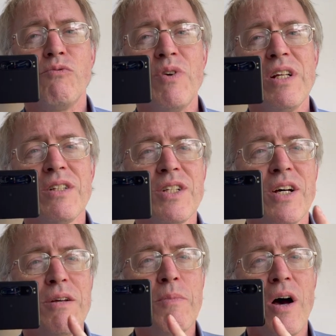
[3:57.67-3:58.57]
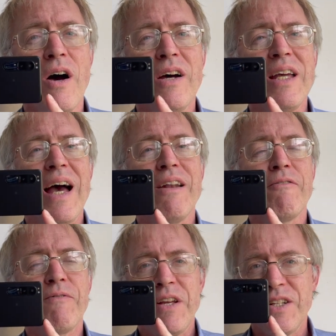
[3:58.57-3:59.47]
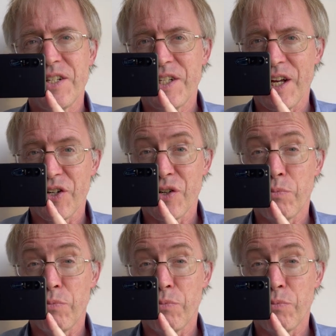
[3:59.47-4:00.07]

real-time eye and face detection